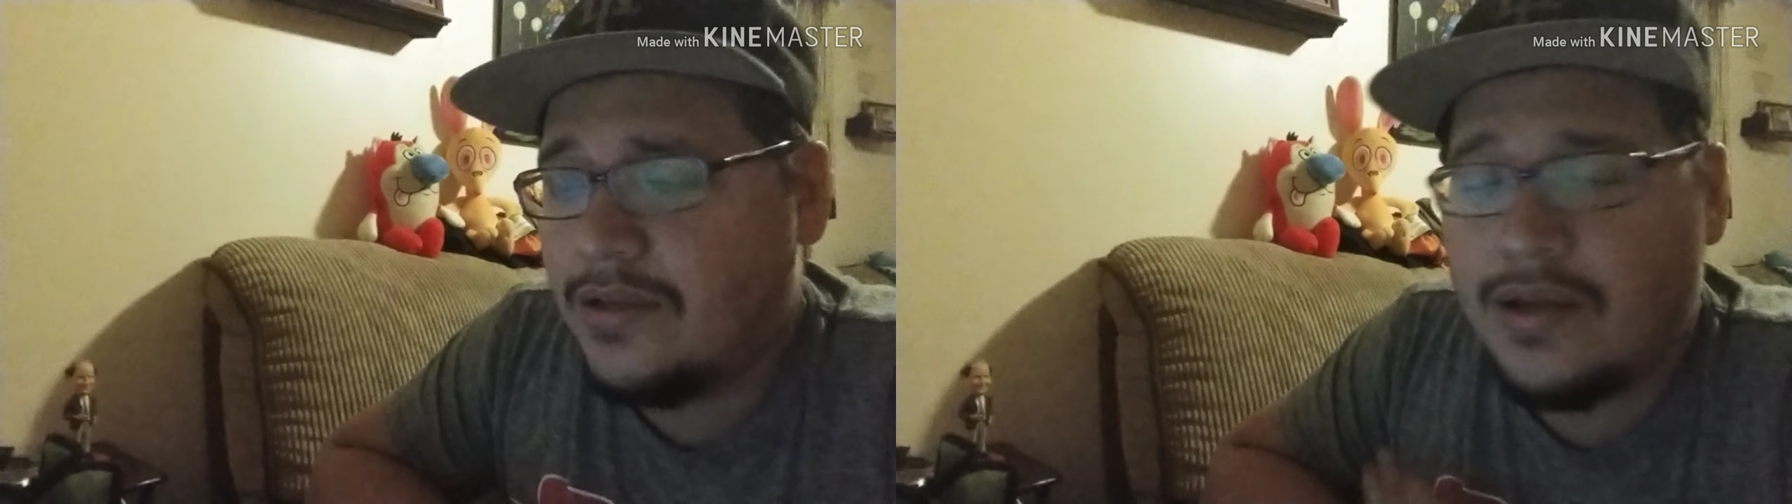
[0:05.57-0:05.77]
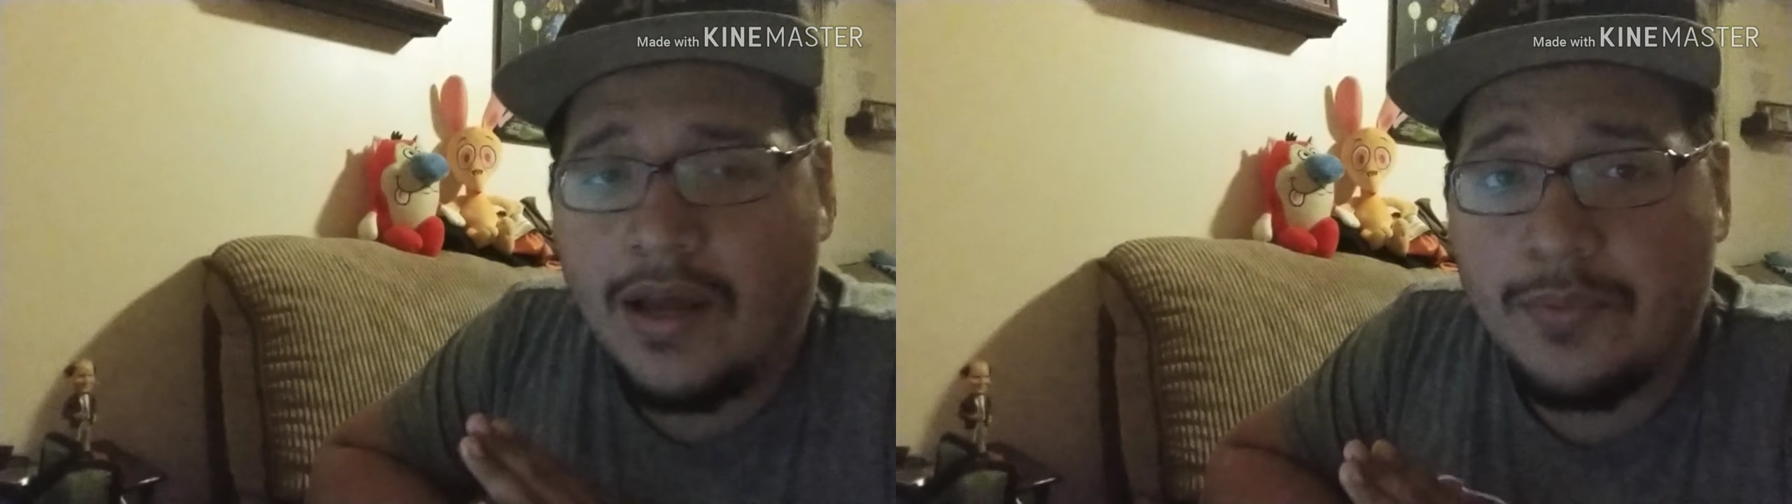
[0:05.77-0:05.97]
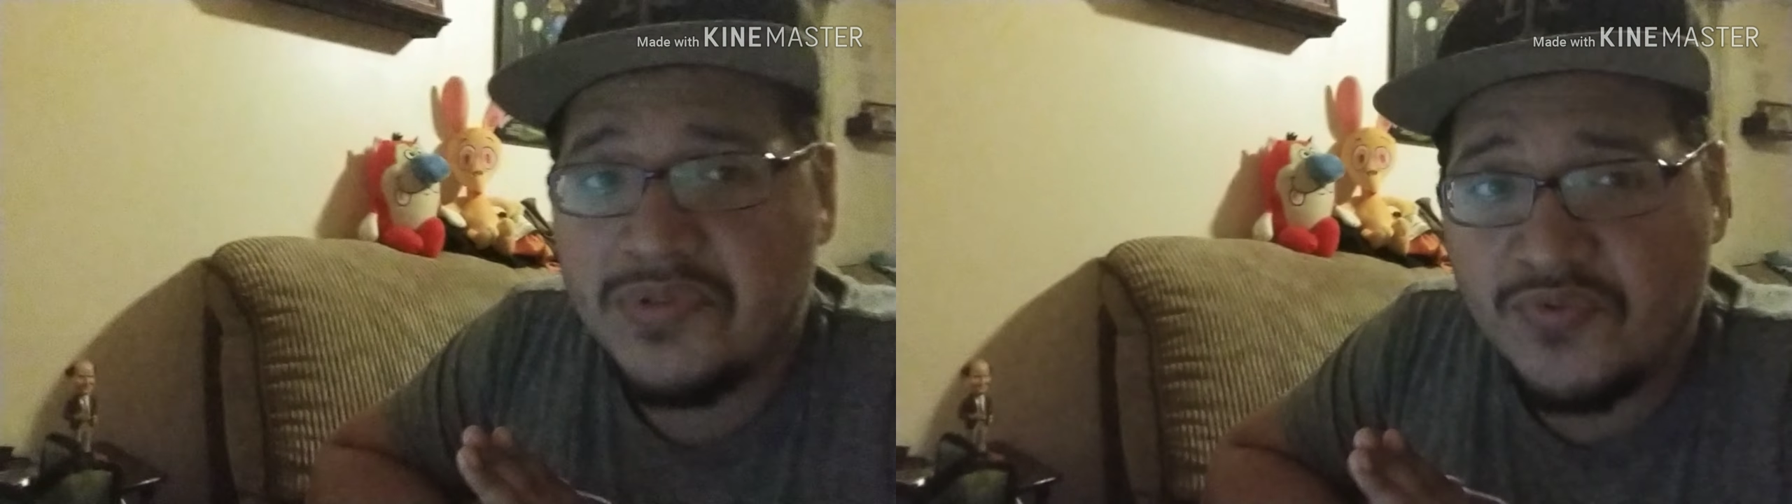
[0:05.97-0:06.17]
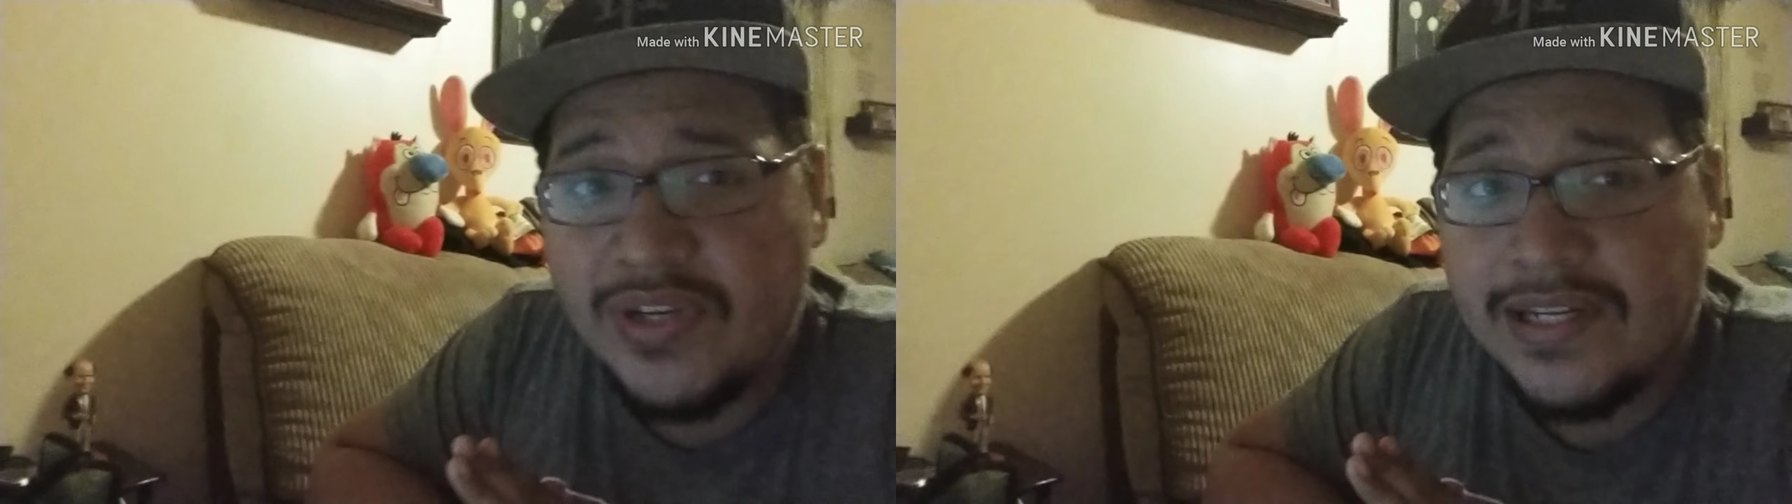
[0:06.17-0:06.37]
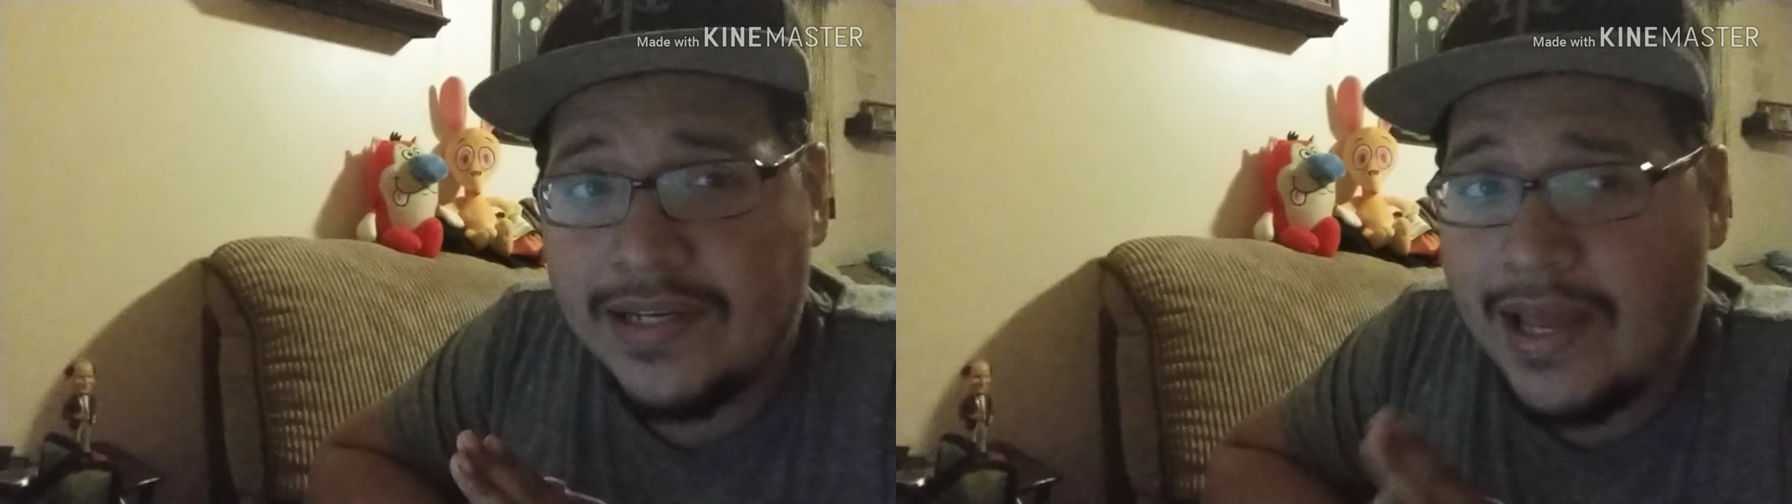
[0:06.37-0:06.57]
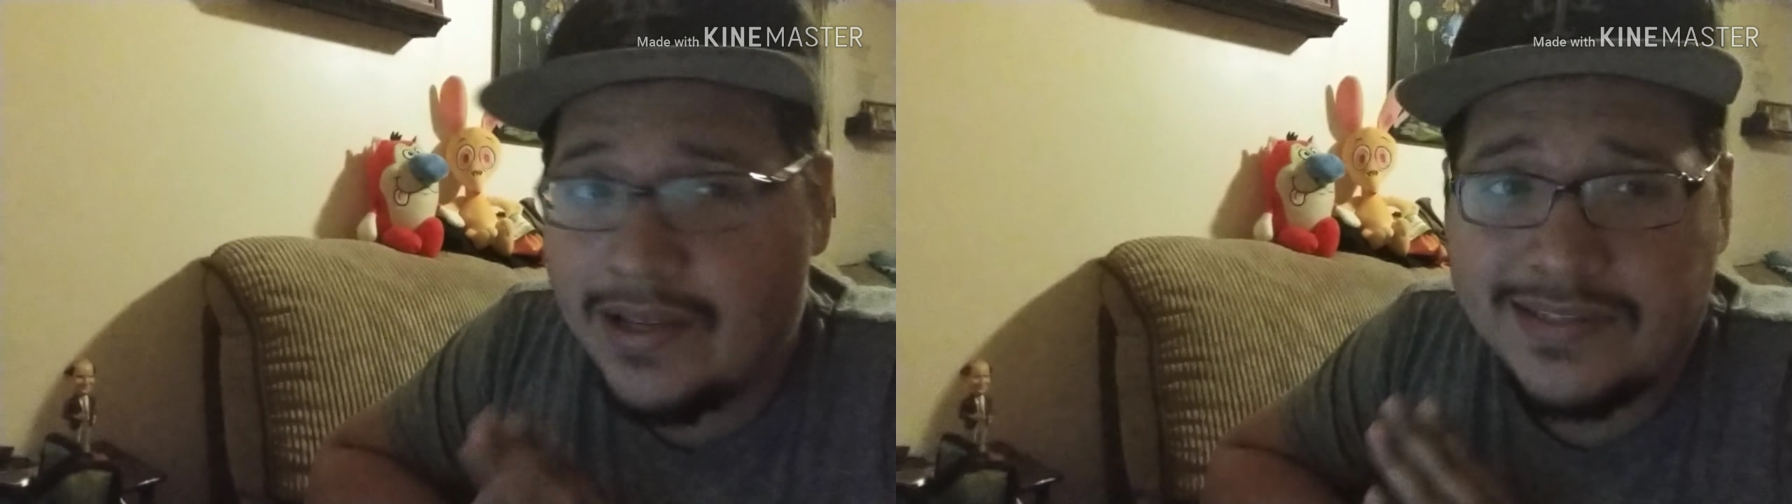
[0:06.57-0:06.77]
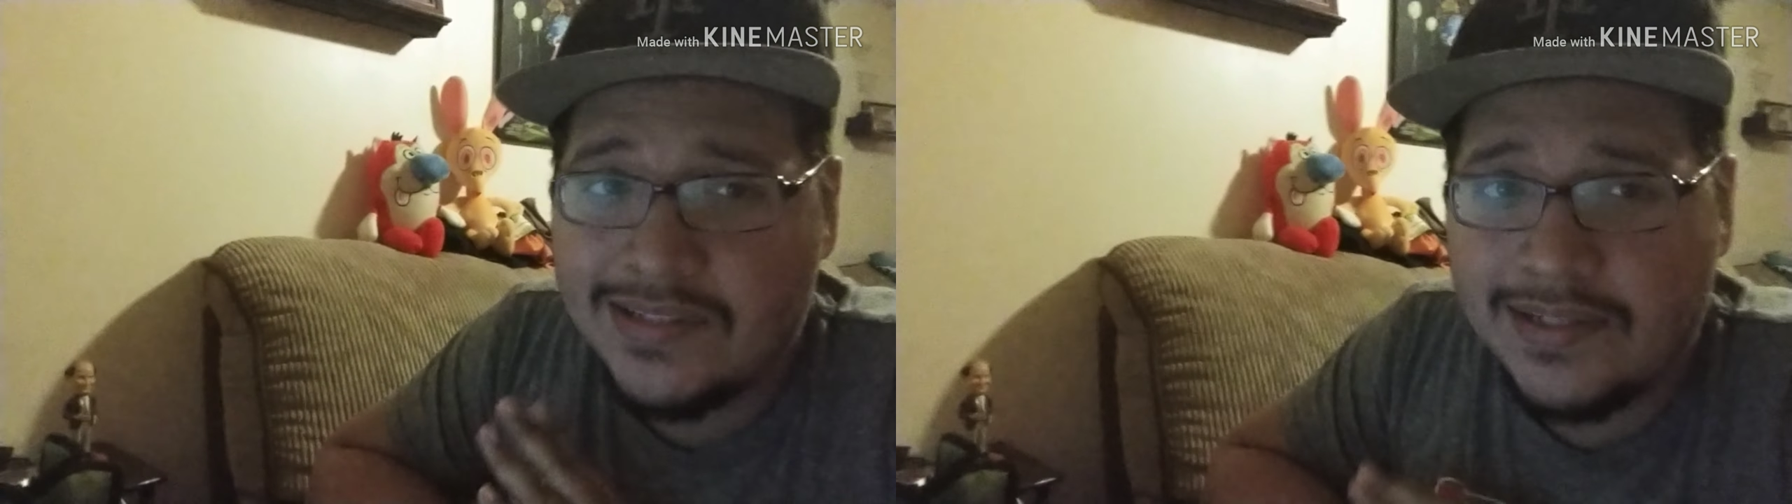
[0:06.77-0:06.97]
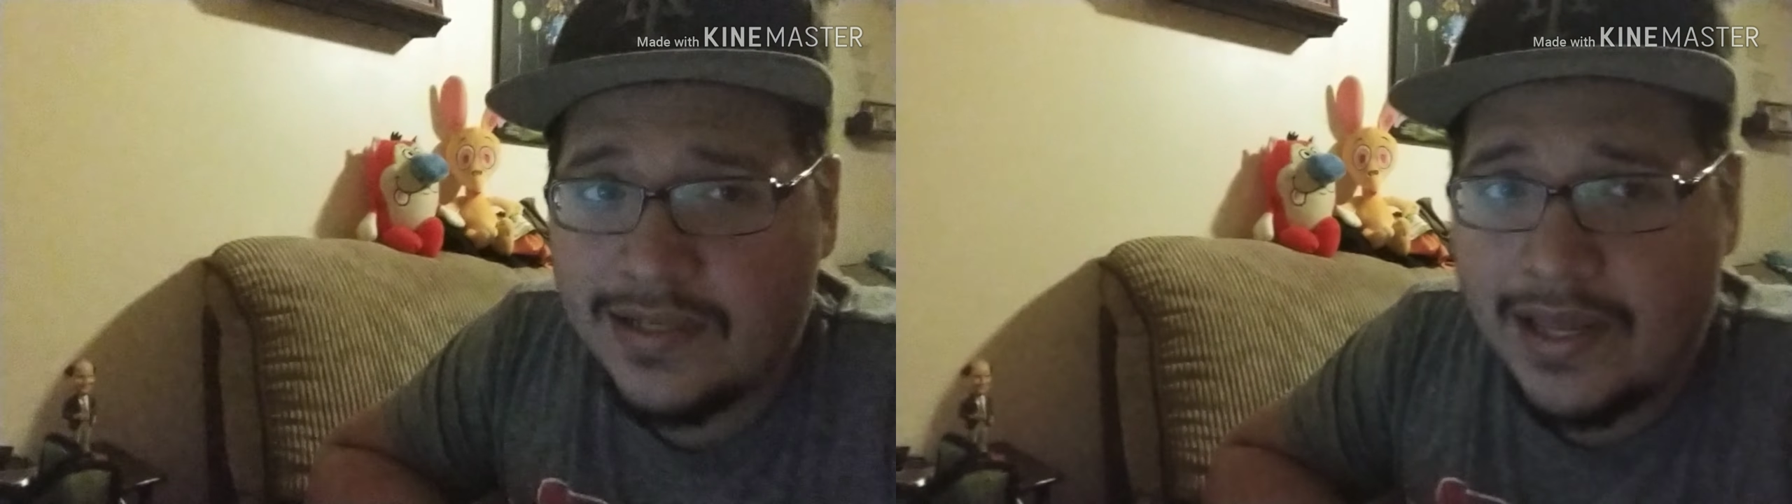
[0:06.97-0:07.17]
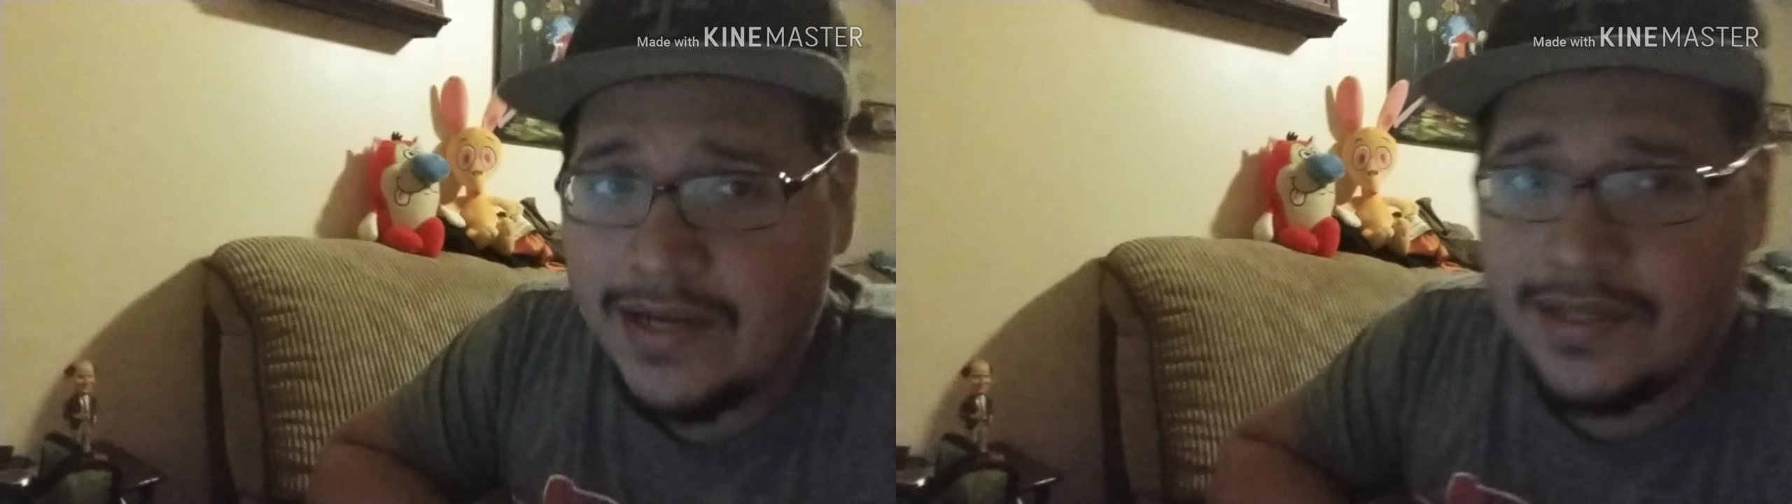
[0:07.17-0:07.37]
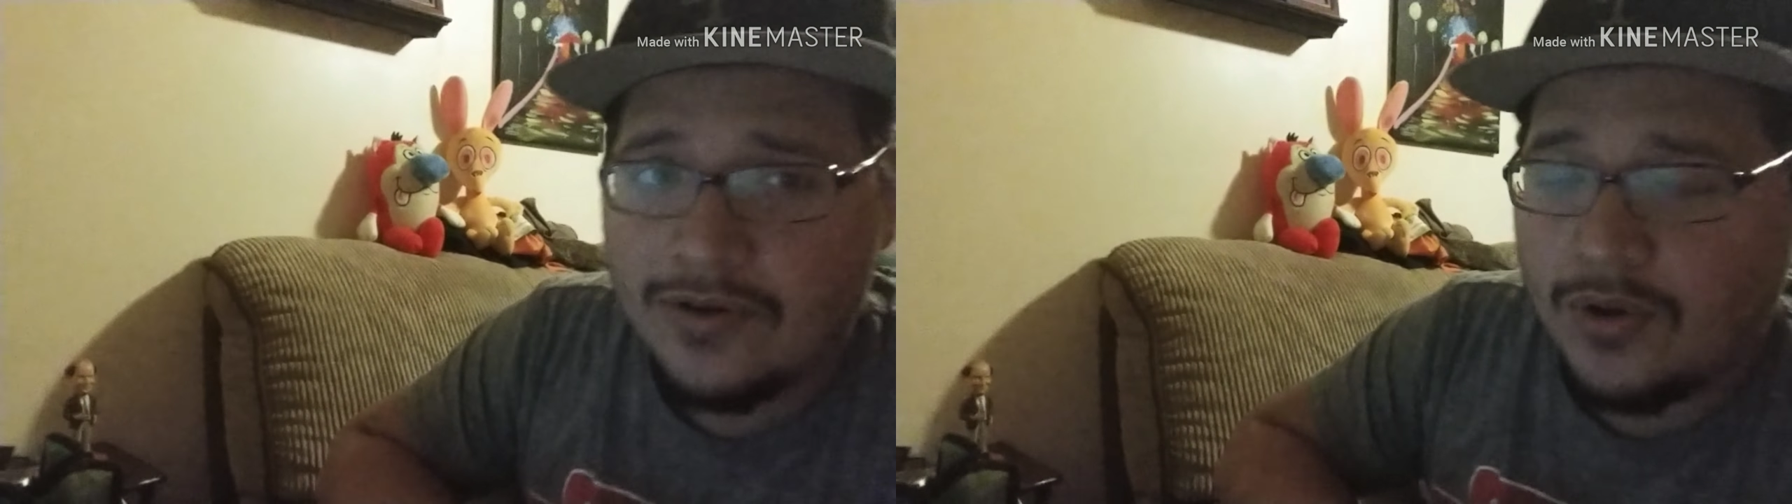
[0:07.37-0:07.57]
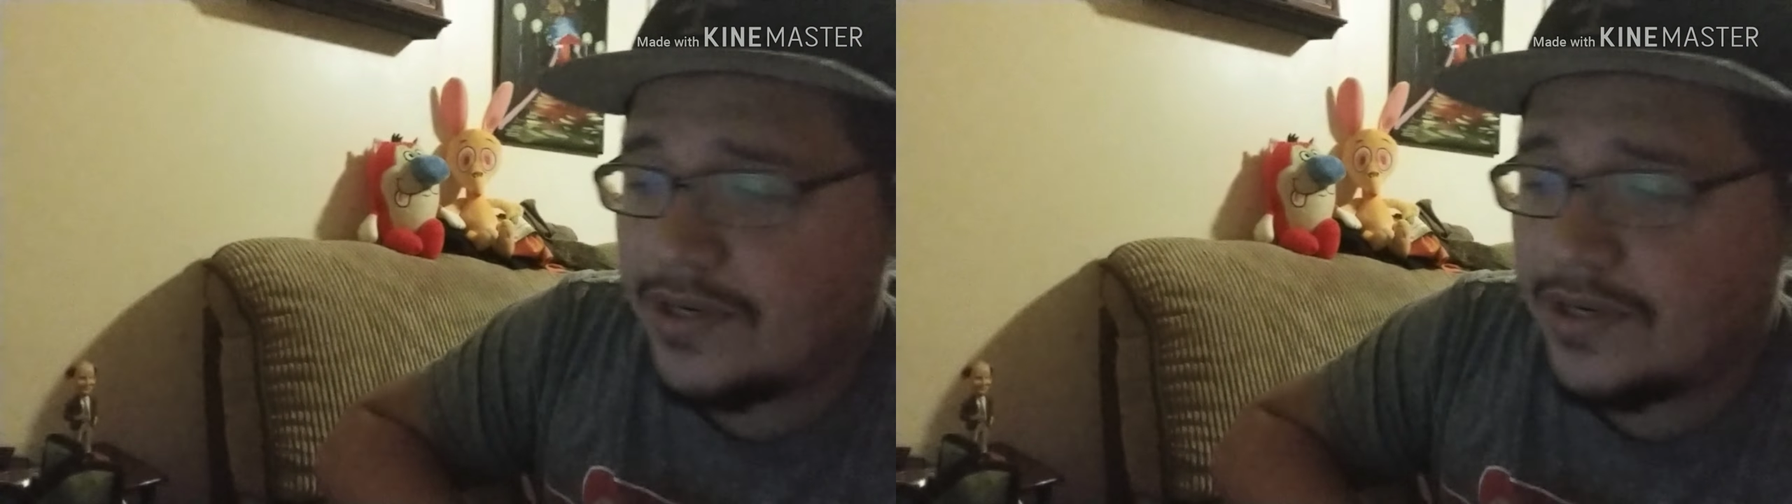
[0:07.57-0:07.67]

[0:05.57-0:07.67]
I was reading. I seen. I didn't know.